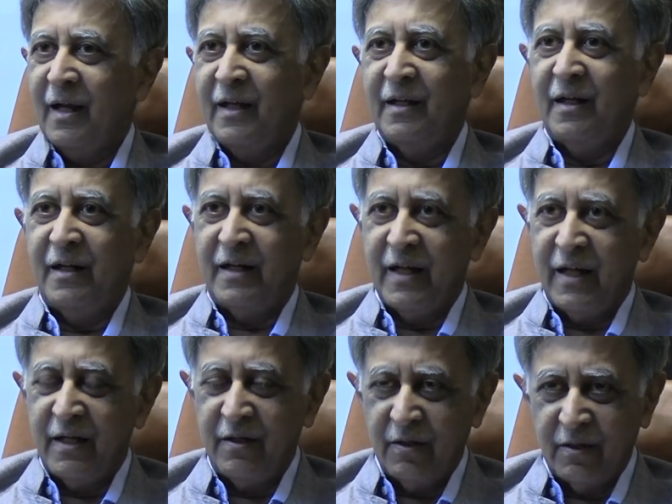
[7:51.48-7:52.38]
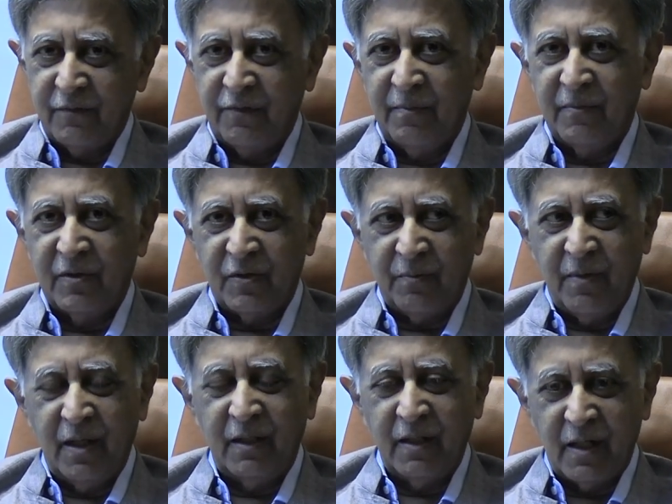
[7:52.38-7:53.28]
And in 10 years, we must
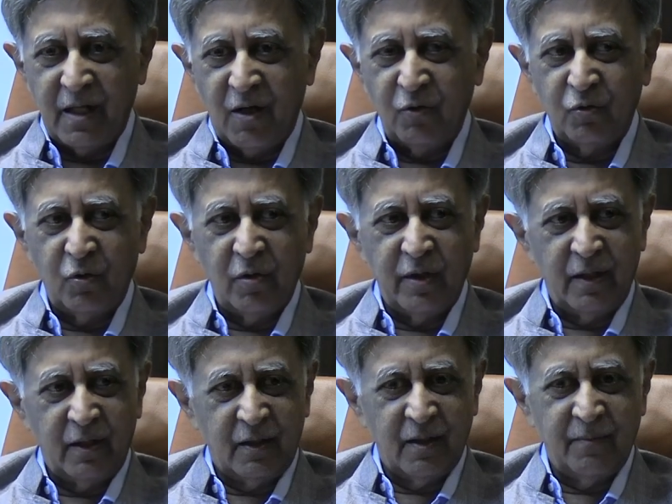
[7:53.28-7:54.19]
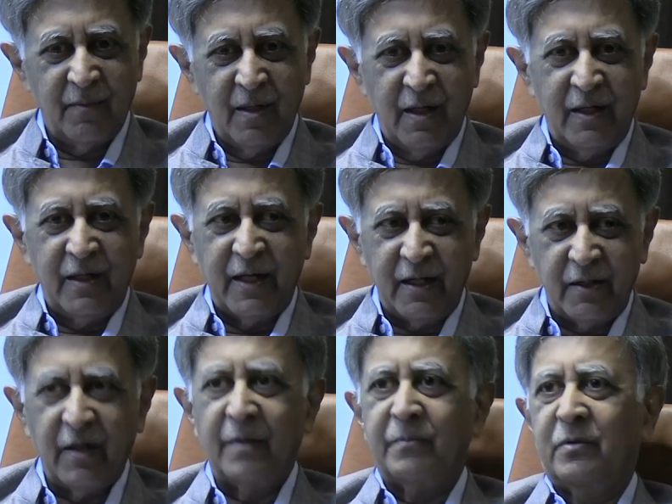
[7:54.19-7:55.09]
make their household income
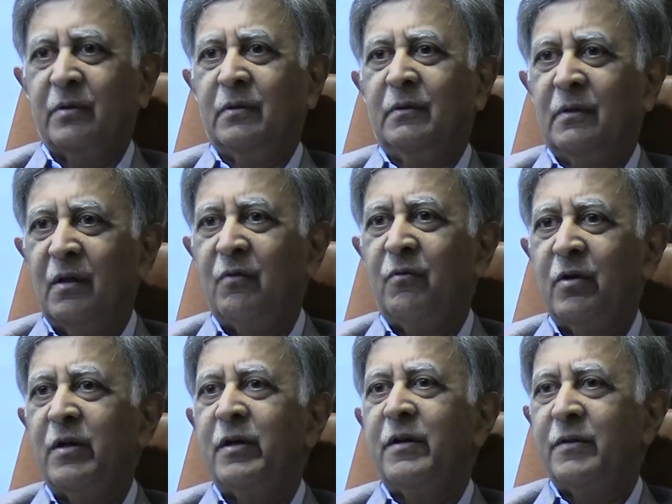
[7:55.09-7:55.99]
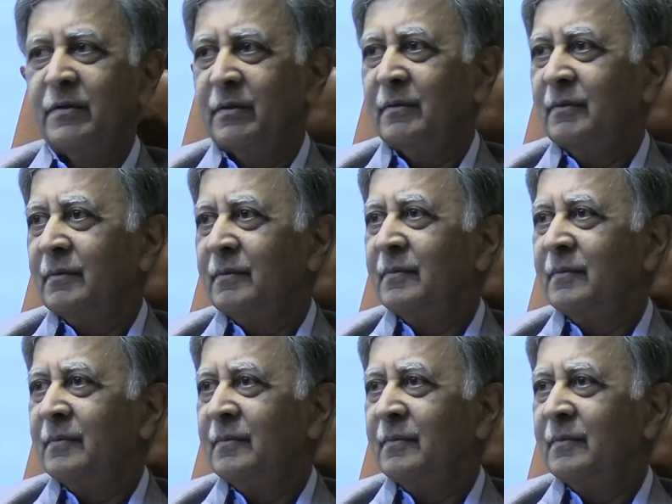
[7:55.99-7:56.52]
10 times of what it is.